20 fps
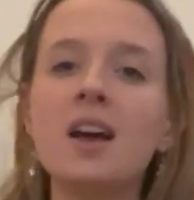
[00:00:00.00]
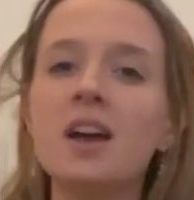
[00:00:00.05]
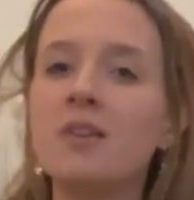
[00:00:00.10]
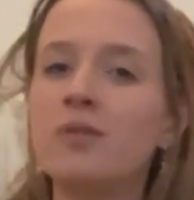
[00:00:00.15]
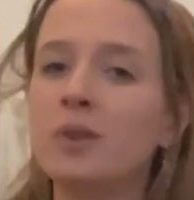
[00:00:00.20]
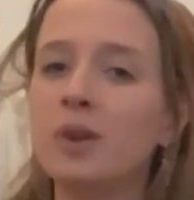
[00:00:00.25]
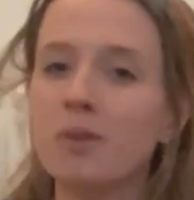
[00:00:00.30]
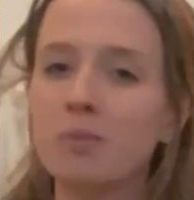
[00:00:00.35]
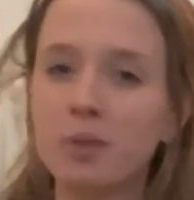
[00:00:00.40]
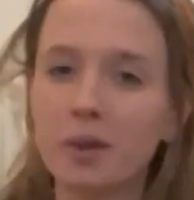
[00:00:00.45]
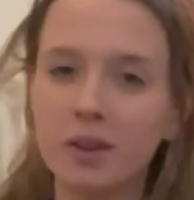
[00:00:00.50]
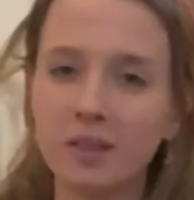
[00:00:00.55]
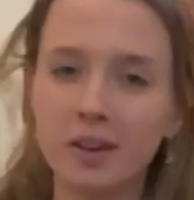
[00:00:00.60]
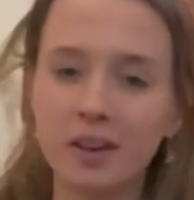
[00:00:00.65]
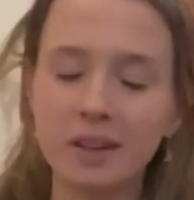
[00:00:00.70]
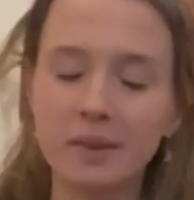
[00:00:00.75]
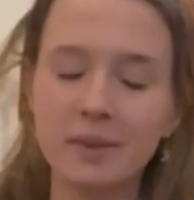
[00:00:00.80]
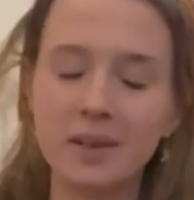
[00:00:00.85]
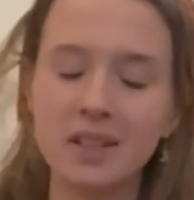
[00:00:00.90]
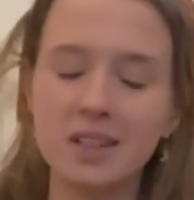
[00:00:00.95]
If you have book
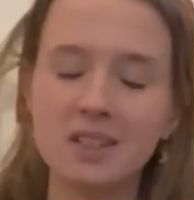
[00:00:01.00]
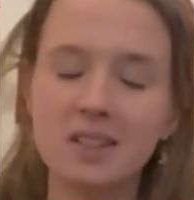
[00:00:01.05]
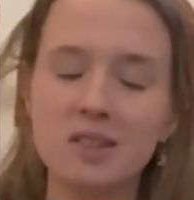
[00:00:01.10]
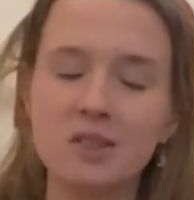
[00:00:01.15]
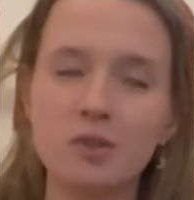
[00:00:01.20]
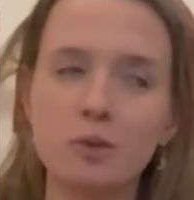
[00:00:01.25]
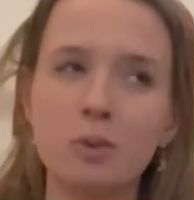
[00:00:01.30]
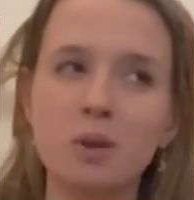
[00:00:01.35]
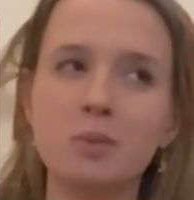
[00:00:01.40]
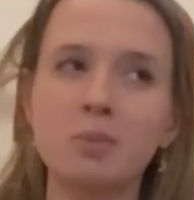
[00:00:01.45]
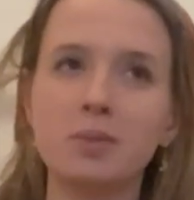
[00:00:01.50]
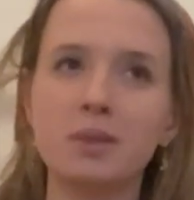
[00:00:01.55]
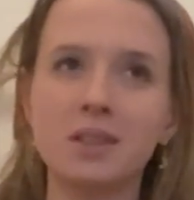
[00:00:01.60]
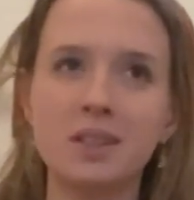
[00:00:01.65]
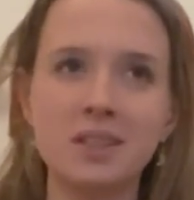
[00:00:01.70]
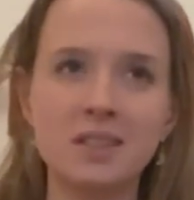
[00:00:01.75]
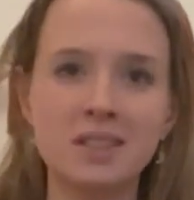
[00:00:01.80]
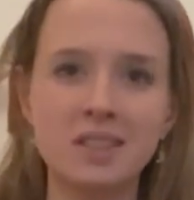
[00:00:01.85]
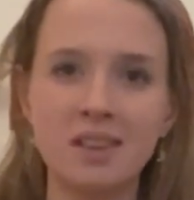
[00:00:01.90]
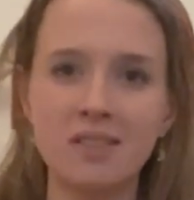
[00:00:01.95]
recommendations for me,
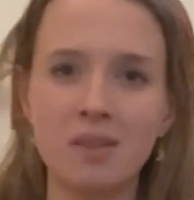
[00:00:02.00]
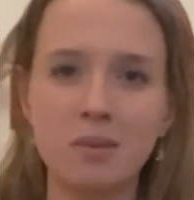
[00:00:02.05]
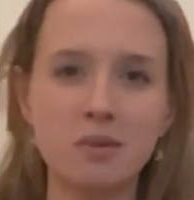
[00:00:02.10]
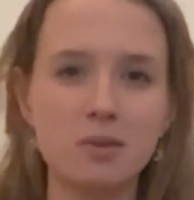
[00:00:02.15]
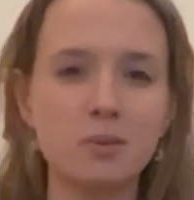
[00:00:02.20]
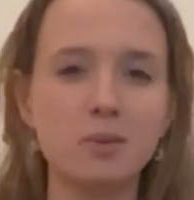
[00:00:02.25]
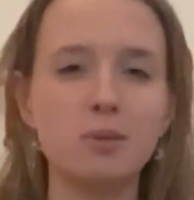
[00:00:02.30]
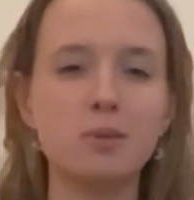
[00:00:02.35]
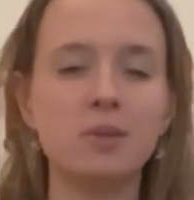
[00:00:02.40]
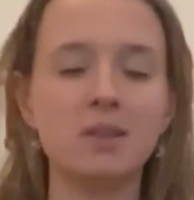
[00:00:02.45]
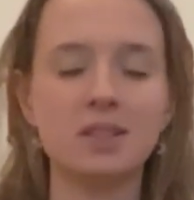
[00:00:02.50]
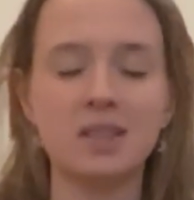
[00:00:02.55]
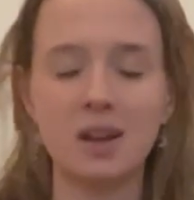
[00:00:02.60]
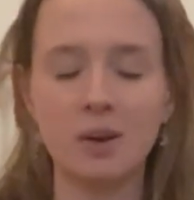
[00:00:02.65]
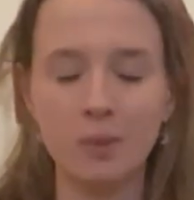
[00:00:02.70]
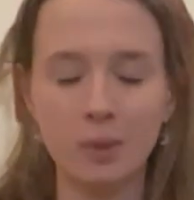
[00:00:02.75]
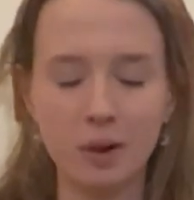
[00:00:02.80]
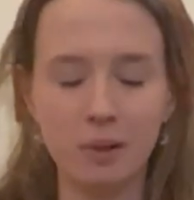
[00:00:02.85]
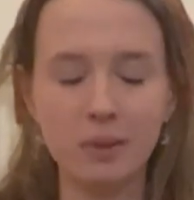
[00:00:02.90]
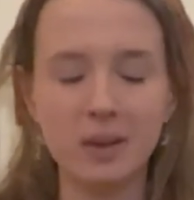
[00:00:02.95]
please give them to me because
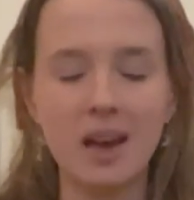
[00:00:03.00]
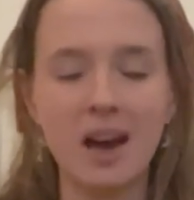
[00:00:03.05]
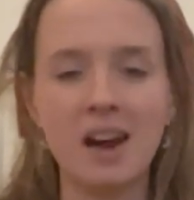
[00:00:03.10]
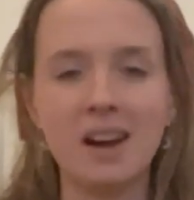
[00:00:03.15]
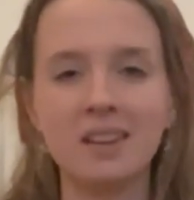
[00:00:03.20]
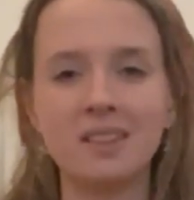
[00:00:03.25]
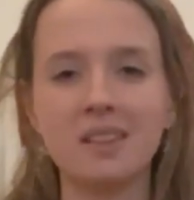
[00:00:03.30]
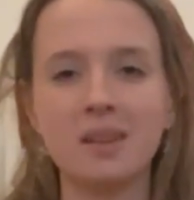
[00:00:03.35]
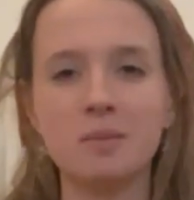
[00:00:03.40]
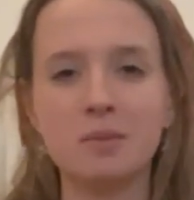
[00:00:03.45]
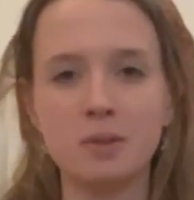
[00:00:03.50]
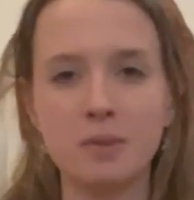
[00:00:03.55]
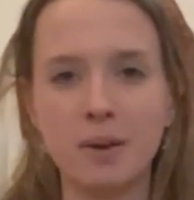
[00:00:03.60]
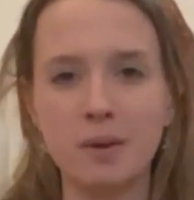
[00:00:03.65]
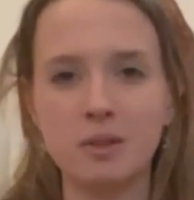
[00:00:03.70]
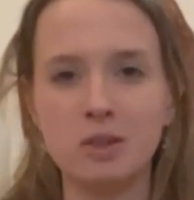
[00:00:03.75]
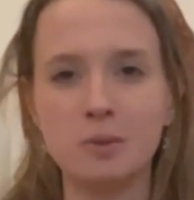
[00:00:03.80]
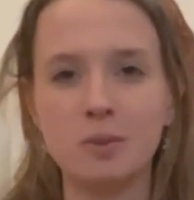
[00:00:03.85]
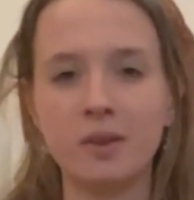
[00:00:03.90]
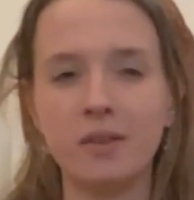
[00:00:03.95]
I will be adding them to
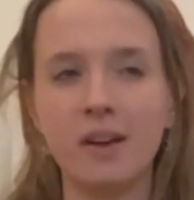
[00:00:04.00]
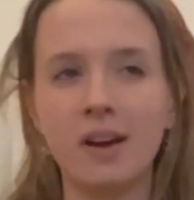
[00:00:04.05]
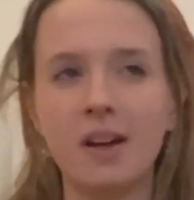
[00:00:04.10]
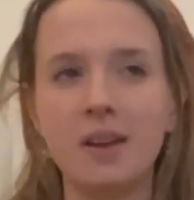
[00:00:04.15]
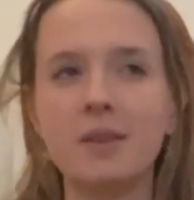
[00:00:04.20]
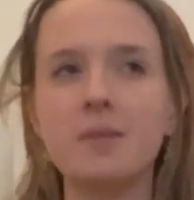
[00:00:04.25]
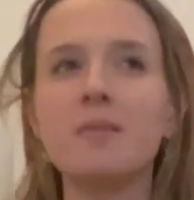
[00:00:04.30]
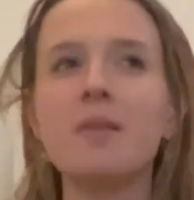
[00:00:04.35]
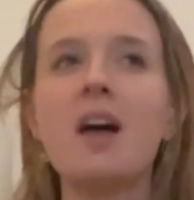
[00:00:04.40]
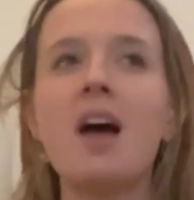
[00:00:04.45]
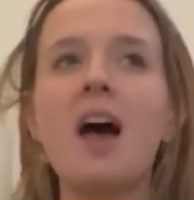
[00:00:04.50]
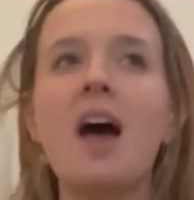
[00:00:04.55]
my to be read.